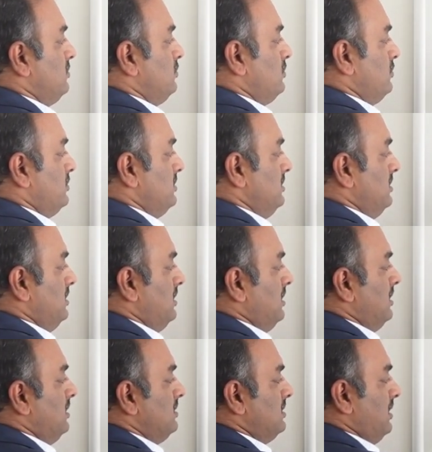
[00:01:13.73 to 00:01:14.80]

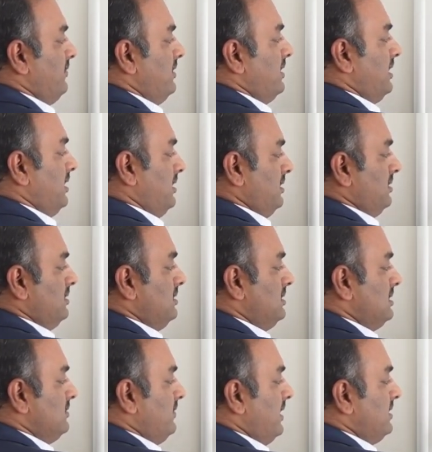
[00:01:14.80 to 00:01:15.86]
2017. This
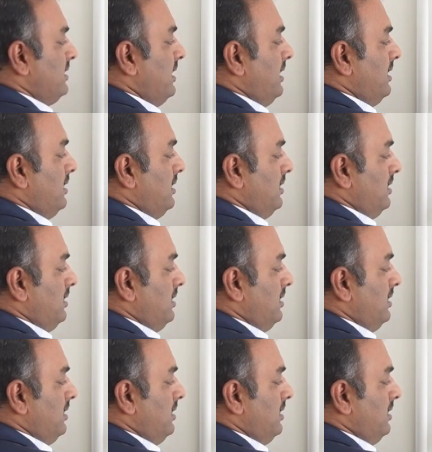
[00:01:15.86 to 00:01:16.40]
is where the